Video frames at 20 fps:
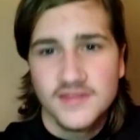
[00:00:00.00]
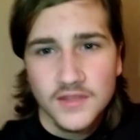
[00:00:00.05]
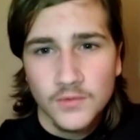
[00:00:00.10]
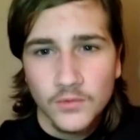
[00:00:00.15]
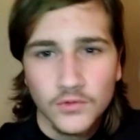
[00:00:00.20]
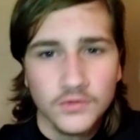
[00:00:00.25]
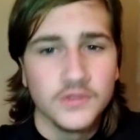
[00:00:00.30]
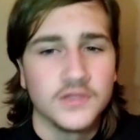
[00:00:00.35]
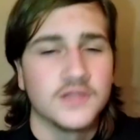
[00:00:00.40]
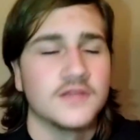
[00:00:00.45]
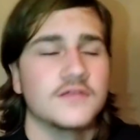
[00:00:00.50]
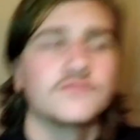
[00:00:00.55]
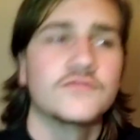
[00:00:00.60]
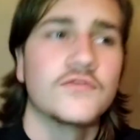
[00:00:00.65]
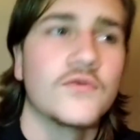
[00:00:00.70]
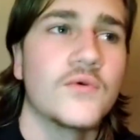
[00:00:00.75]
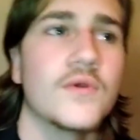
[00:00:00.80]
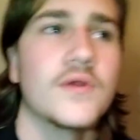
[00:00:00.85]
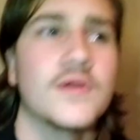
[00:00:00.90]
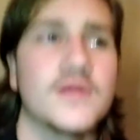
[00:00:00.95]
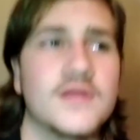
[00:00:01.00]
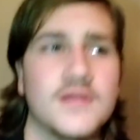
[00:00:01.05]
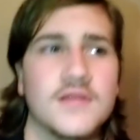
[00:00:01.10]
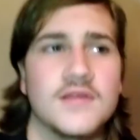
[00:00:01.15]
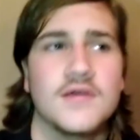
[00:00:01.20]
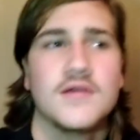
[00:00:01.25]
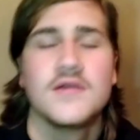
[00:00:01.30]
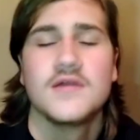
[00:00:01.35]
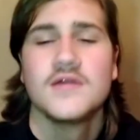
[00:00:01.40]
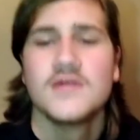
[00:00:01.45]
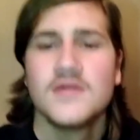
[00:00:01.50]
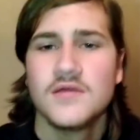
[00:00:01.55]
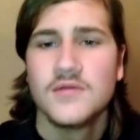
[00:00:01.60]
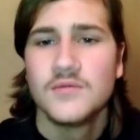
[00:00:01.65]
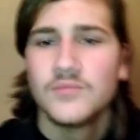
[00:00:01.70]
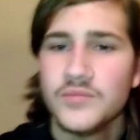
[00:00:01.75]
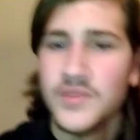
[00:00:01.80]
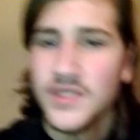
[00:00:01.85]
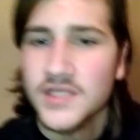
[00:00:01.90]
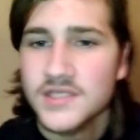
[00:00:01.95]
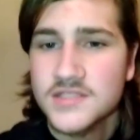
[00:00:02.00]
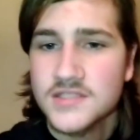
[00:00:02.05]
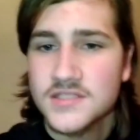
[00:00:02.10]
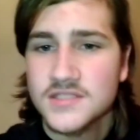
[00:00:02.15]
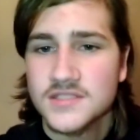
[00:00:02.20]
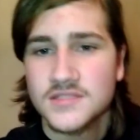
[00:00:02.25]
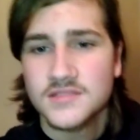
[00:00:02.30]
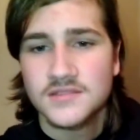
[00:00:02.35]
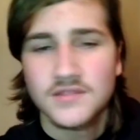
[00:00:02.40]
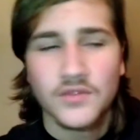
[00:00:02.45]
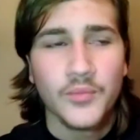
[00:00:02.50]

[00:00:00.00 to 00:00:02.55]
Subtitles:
they were looking for, and because their